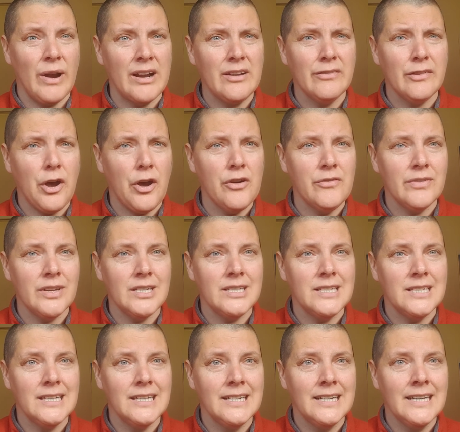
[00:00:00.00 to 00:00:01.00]
of COVID.
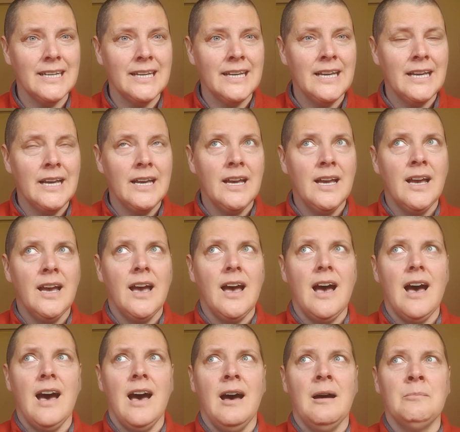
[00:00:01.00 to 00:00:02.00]

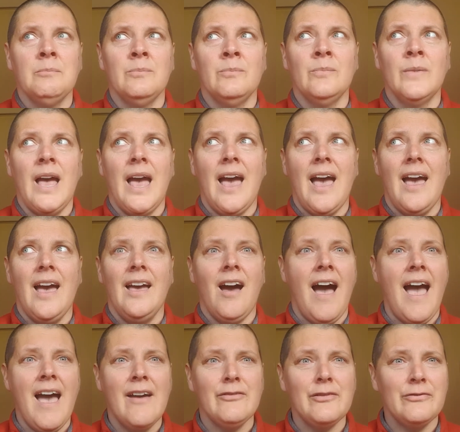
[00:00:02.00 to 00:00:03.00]
Um,
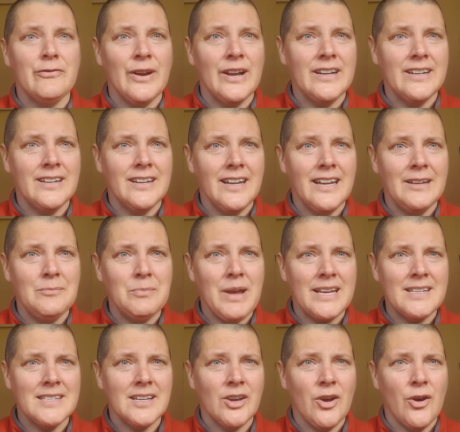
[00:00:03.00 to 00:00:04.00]
I have a friend in
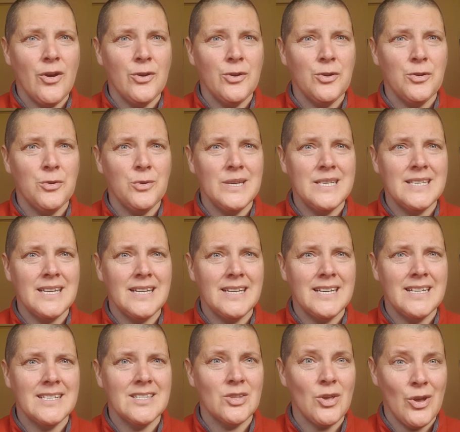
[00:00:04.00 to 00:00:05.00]
Mexico who is in
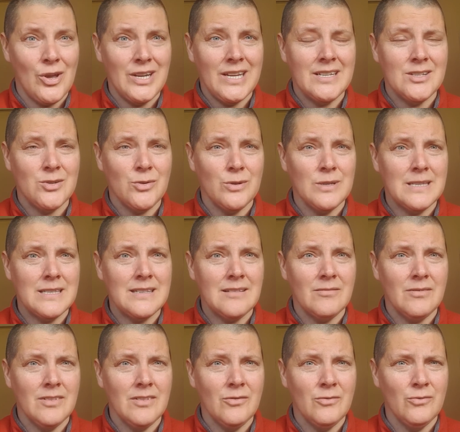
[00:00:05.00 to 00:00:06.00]
his 30s who is
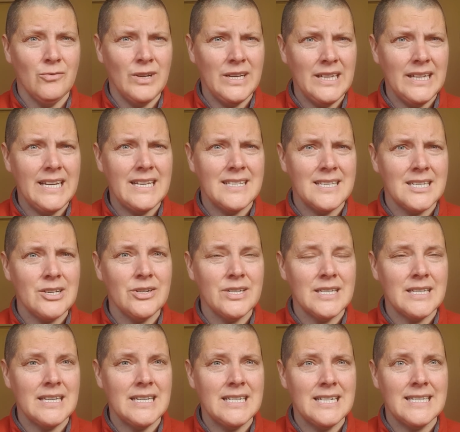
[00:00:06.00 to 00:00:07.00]
really
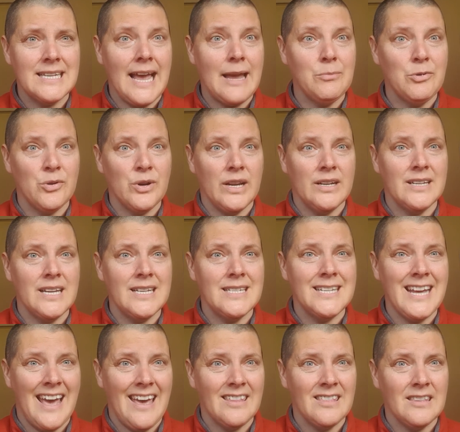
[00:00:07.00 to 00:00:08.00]
seriously disabled and near
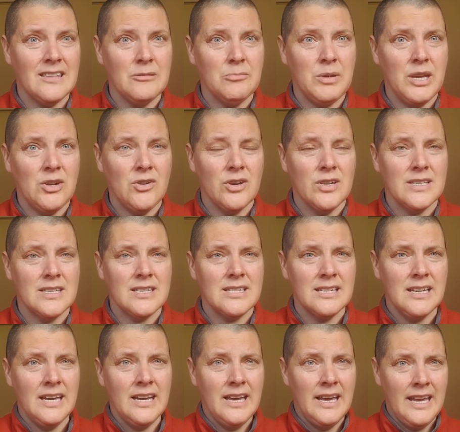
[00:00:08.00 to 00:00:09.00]
death because
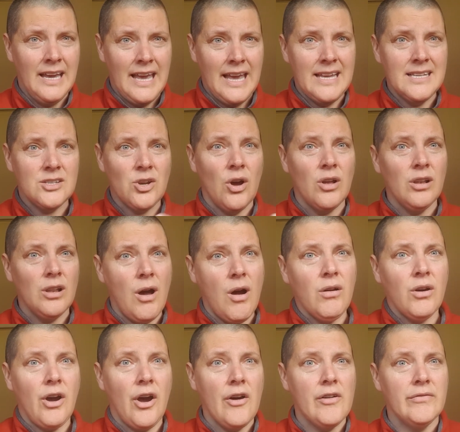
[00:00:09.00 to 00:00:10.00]
he's got
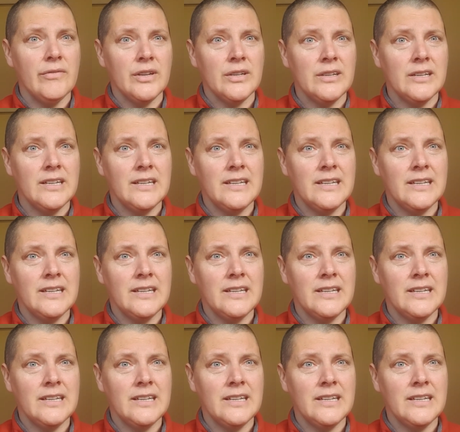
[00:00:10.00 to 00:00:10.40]
long COVID.